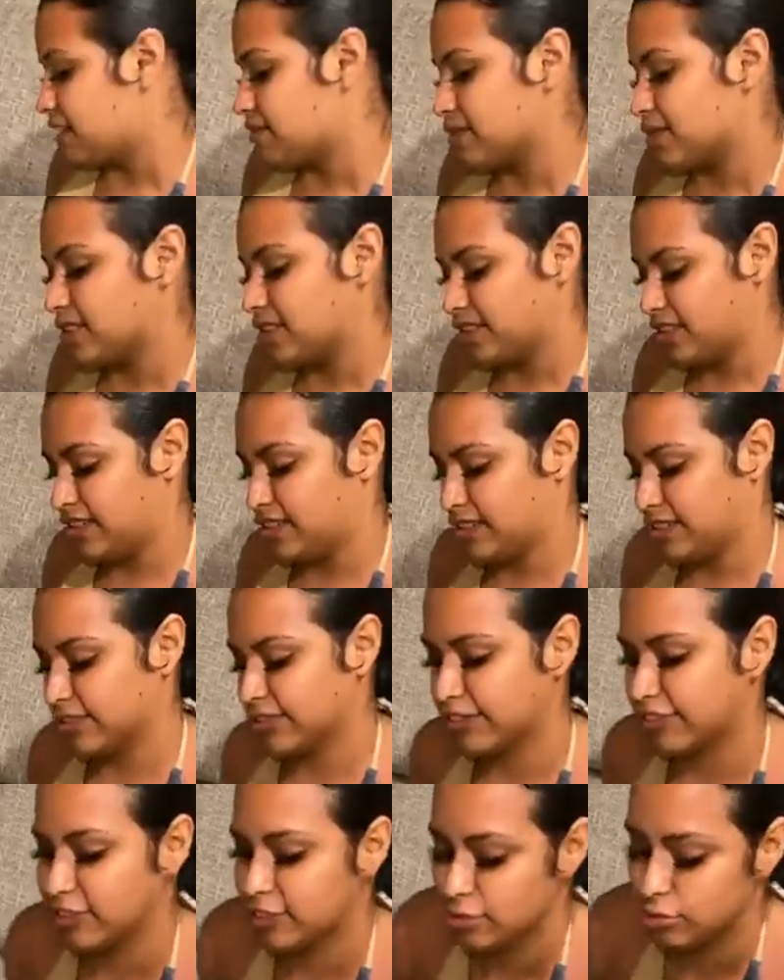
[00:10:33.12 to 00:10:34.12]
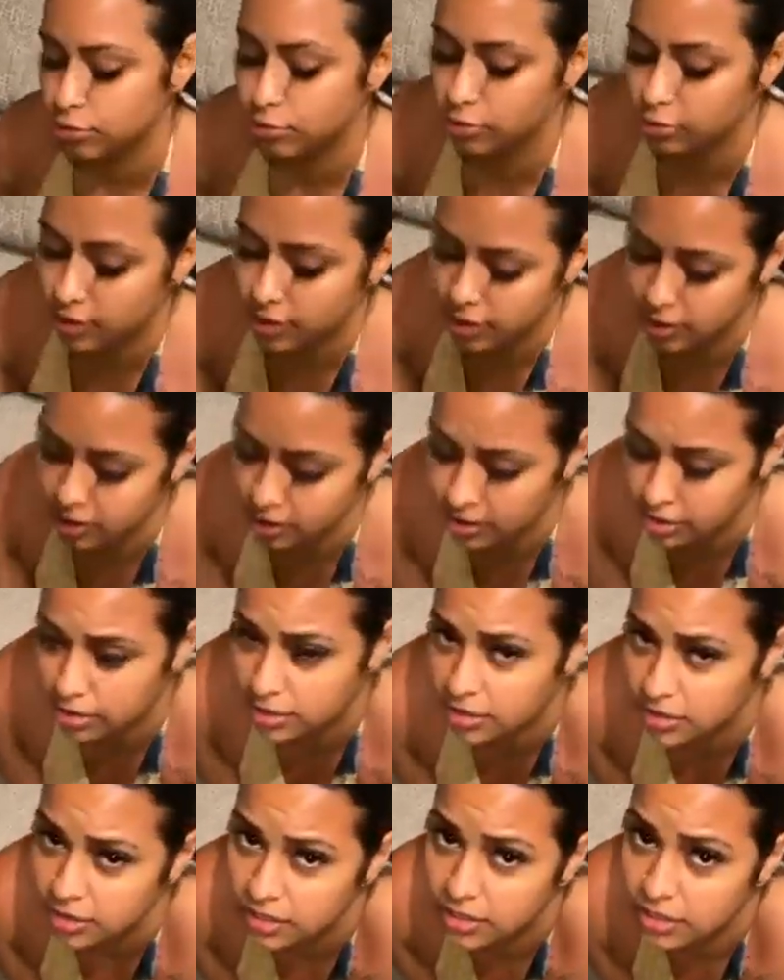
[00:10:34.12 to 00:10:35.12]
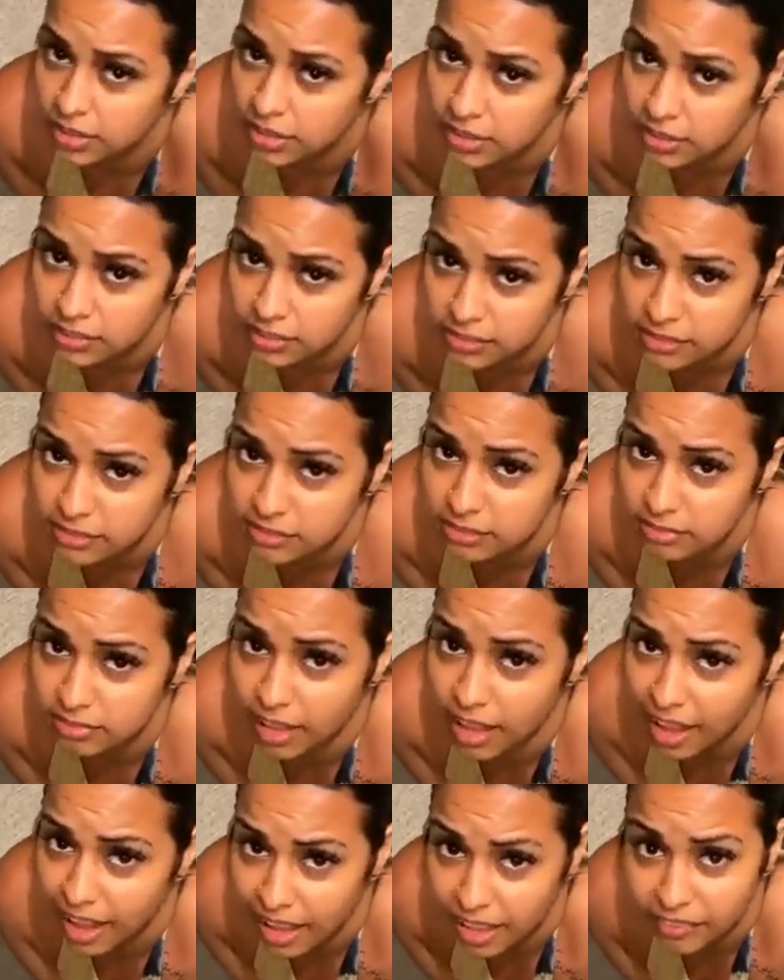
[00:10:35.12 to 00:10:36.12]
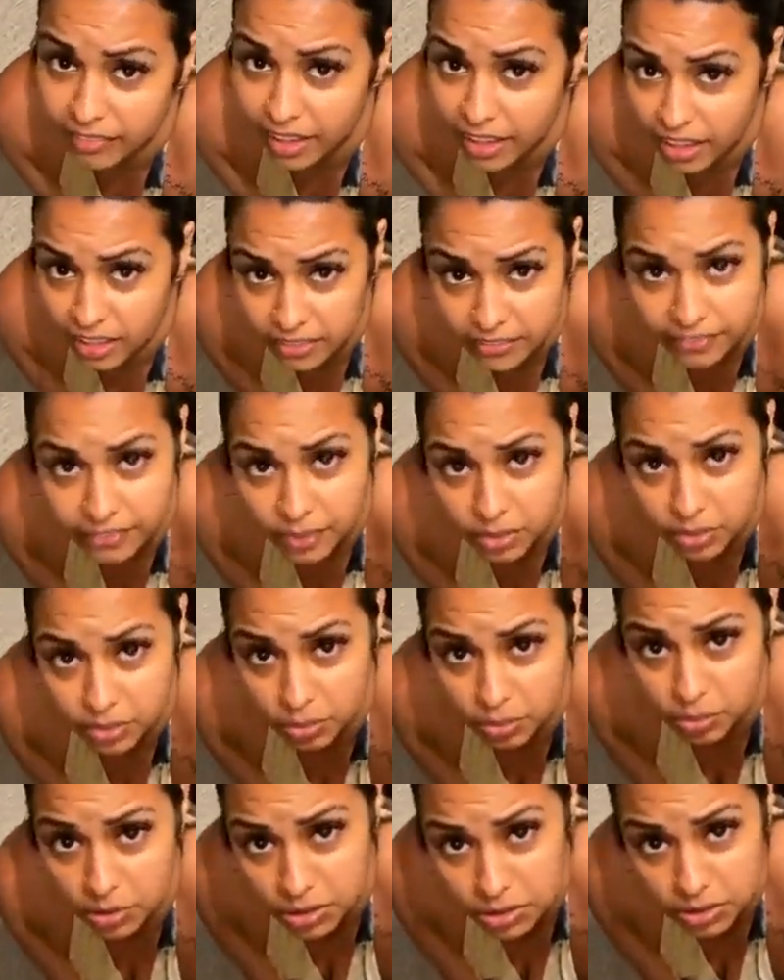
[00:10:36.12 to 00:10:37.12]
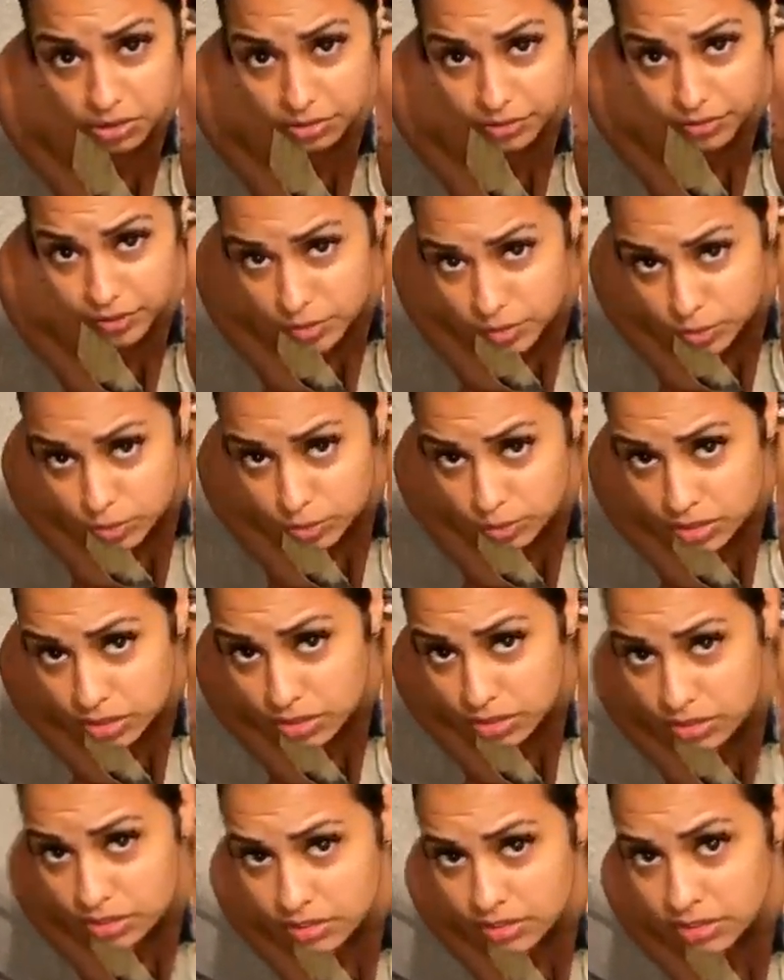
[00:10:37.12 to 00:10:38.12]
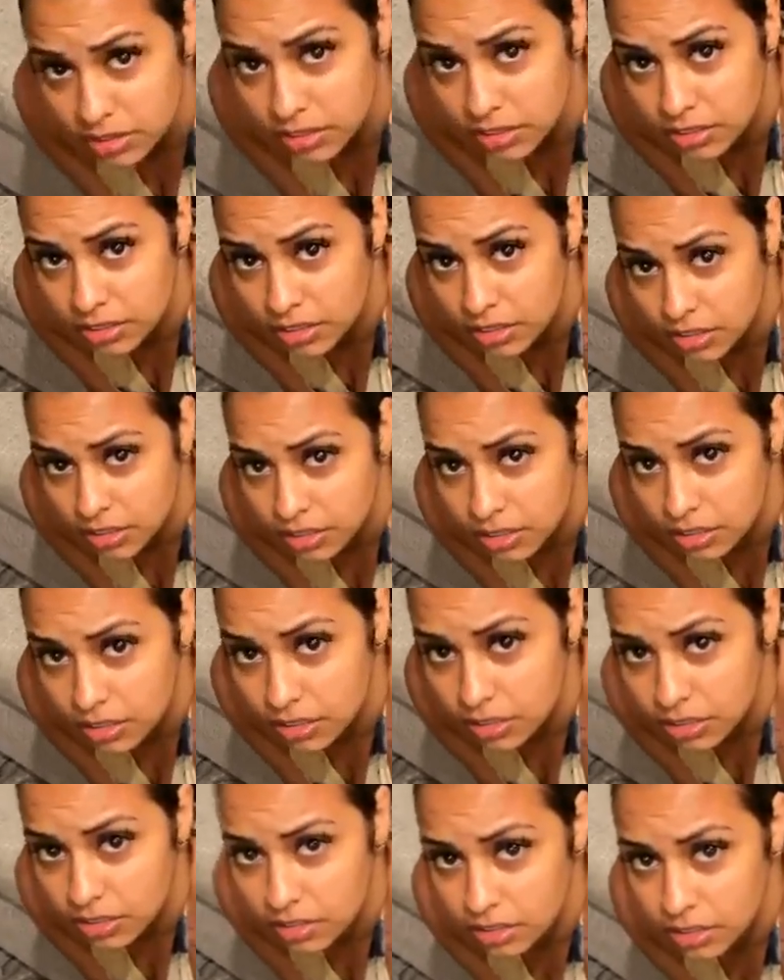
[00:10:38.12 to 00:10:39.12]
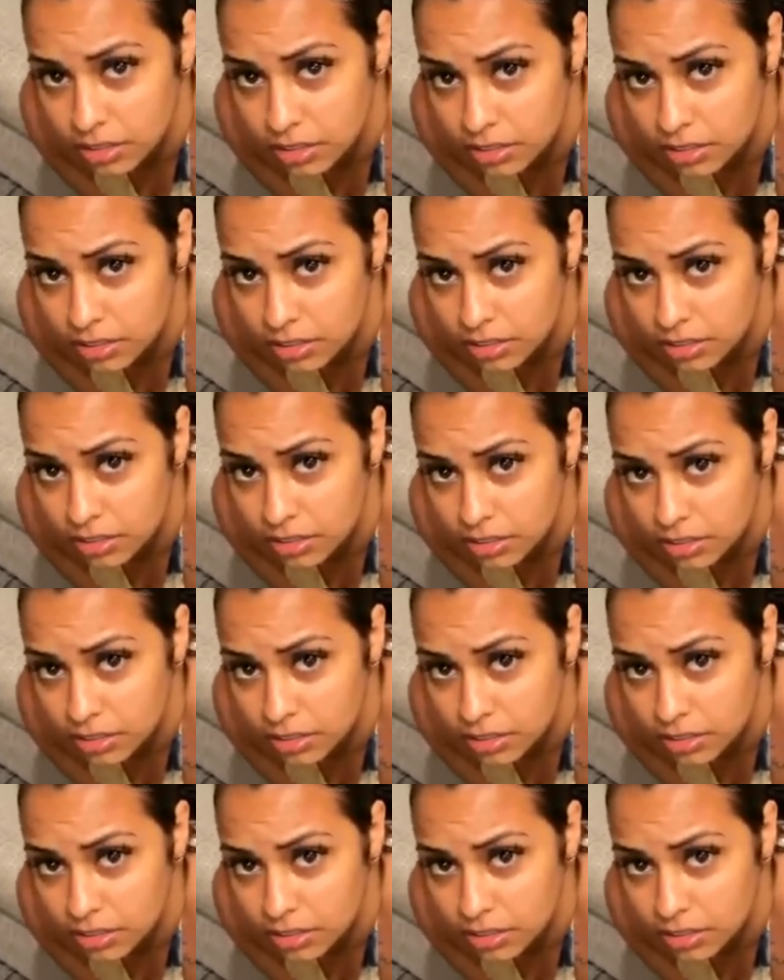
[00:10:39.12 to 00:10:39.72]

gonna need some food. This is beyond me. I haven't ate food, good food. But you did eat. we we did eat good